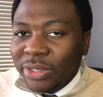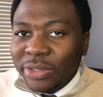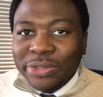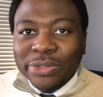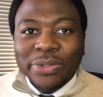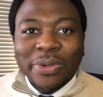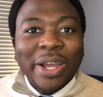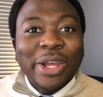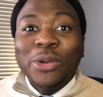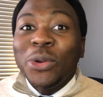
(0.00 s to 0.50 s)

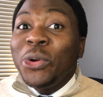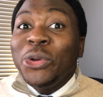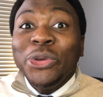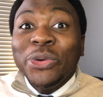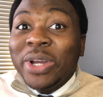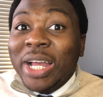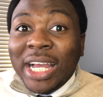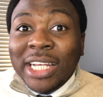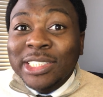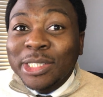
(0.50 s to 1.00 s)
So I know
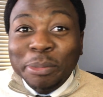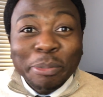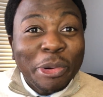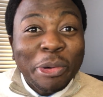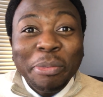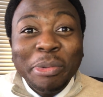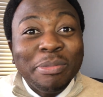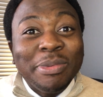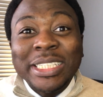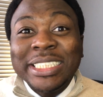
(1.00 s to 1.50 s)
you guys are
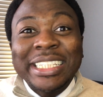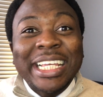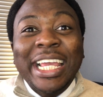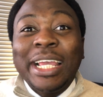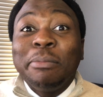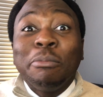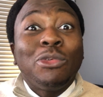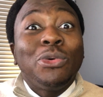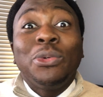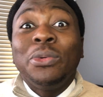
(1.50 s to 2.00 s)
probably
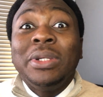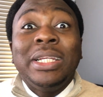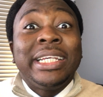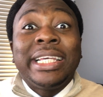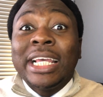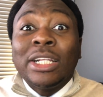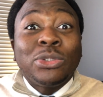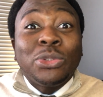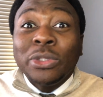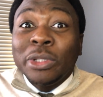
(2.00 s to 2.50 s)
saying, Mkhululi,
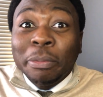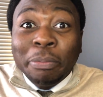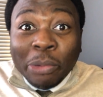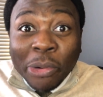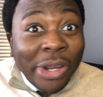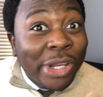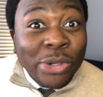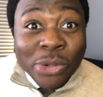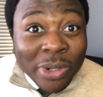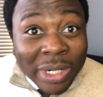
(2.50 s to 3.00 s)
get to the
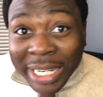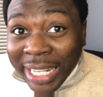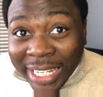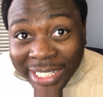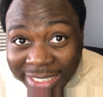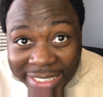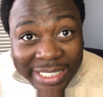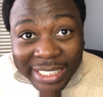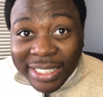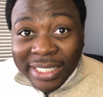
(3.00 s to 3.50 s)
point
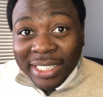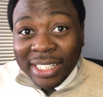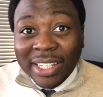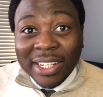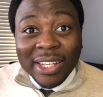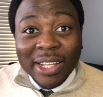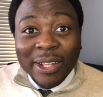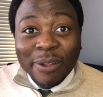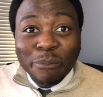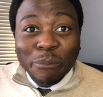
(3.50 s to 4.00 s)
already.
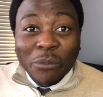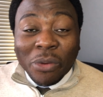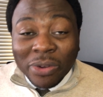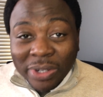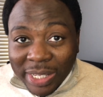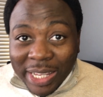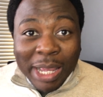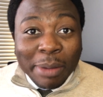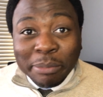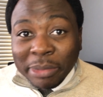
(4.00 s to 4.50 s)

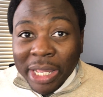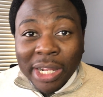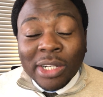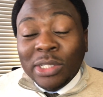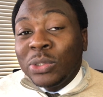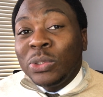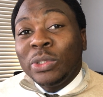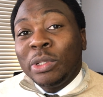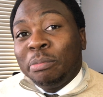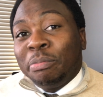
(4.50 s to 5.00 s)
Okay, I'm
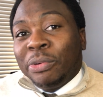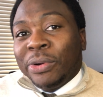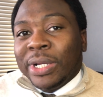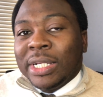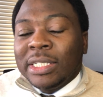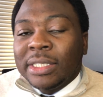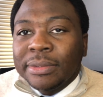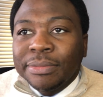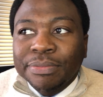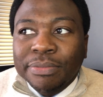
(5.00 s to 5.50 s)
getting to the
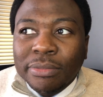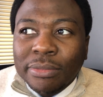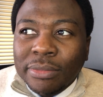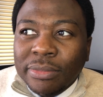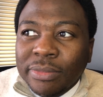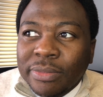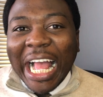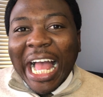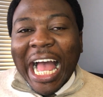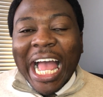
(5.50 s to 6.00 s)
point.
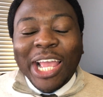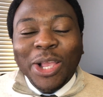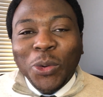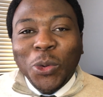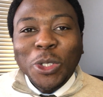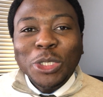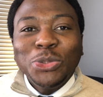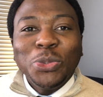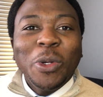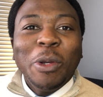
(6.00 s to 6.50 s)
I
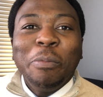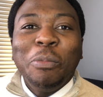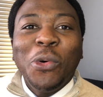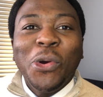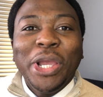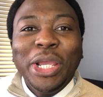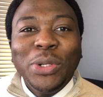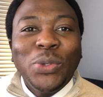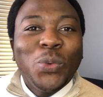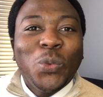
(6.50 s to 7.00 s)
got to a
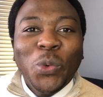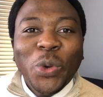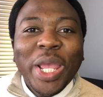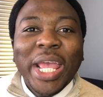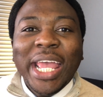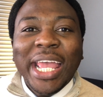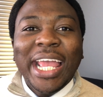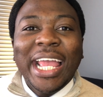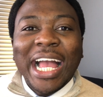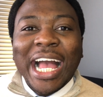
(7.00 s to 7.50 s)
point
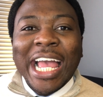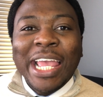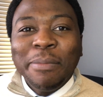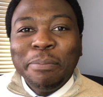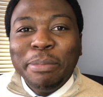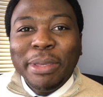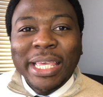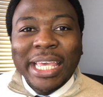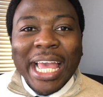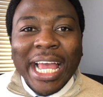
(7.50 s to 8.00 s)
where I
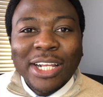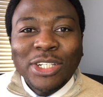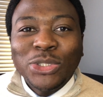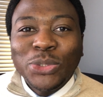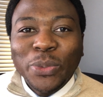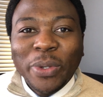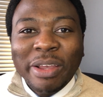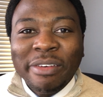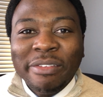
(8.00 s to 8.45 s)
began to